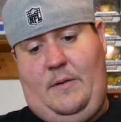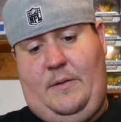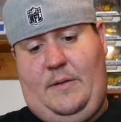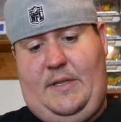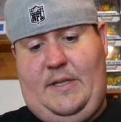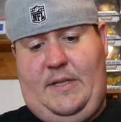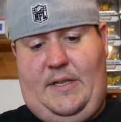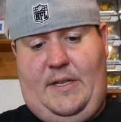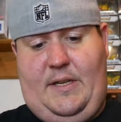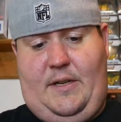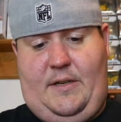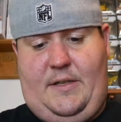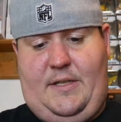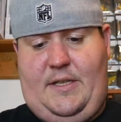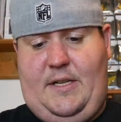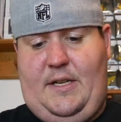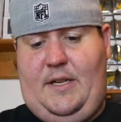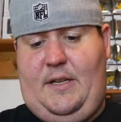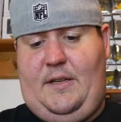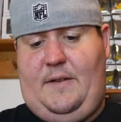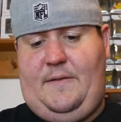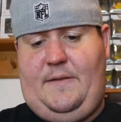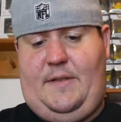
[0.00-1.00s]
Did get
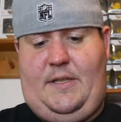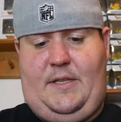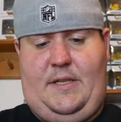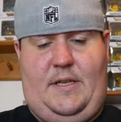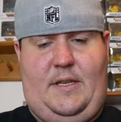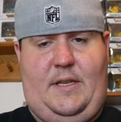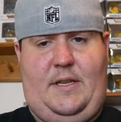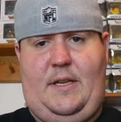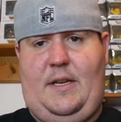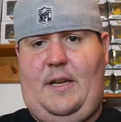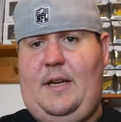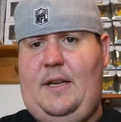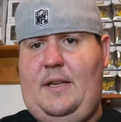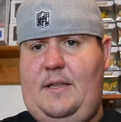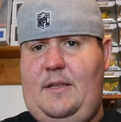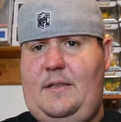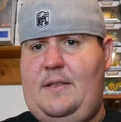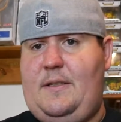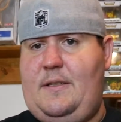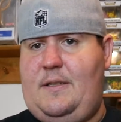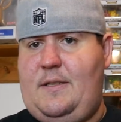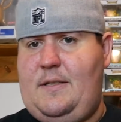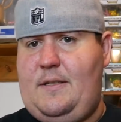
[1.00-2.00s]
ourselves.
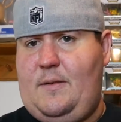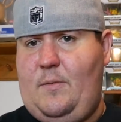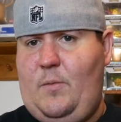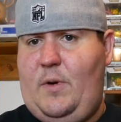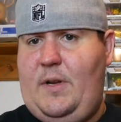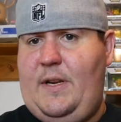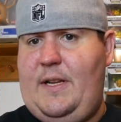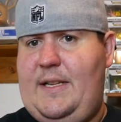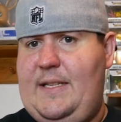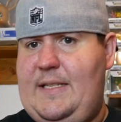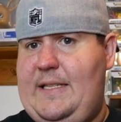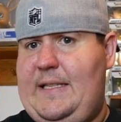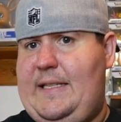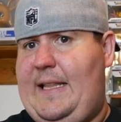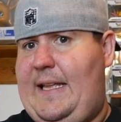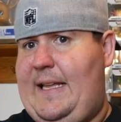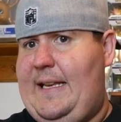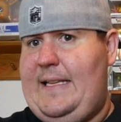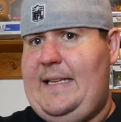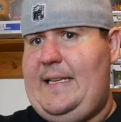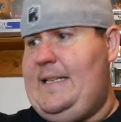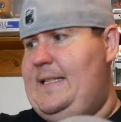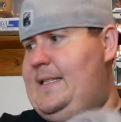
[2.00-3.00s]
This is the one that isn't
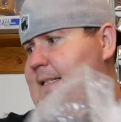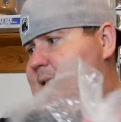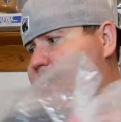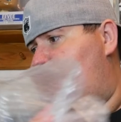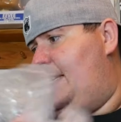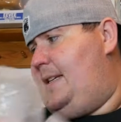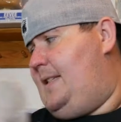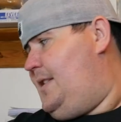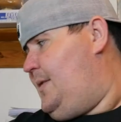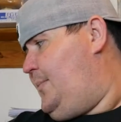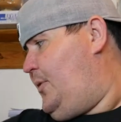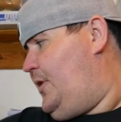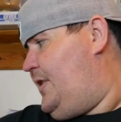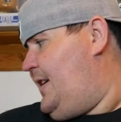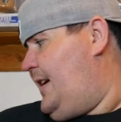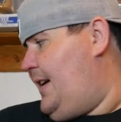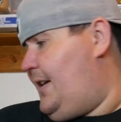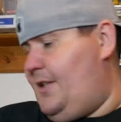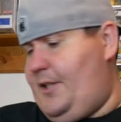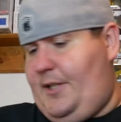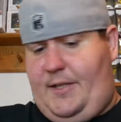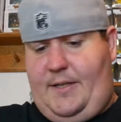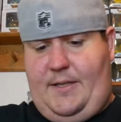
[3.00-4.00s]
that isn't in the
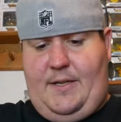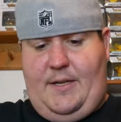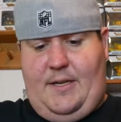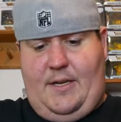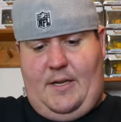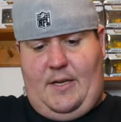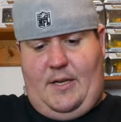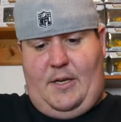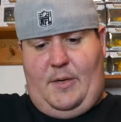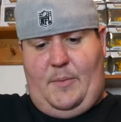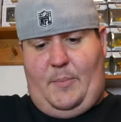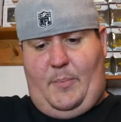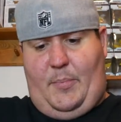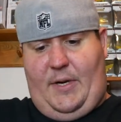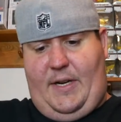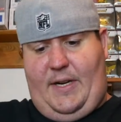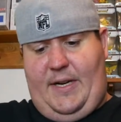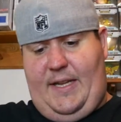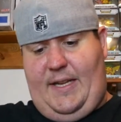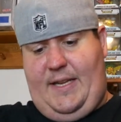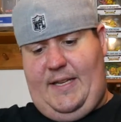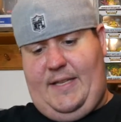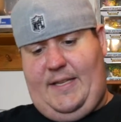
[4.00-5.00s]
protector, but
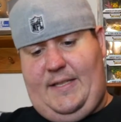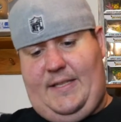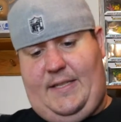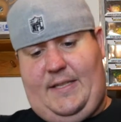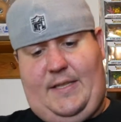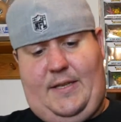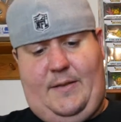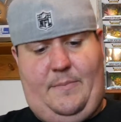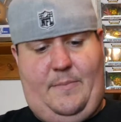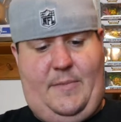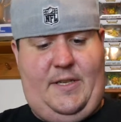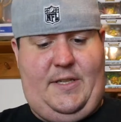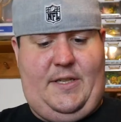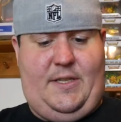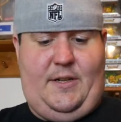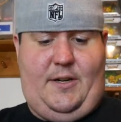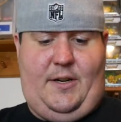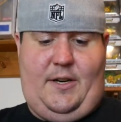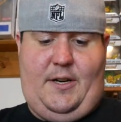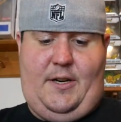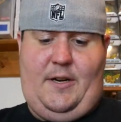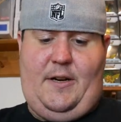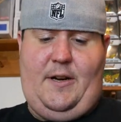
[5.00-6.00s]
it is
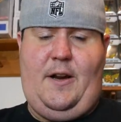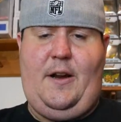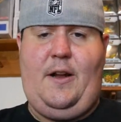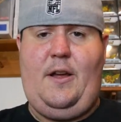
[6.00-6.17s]
Mister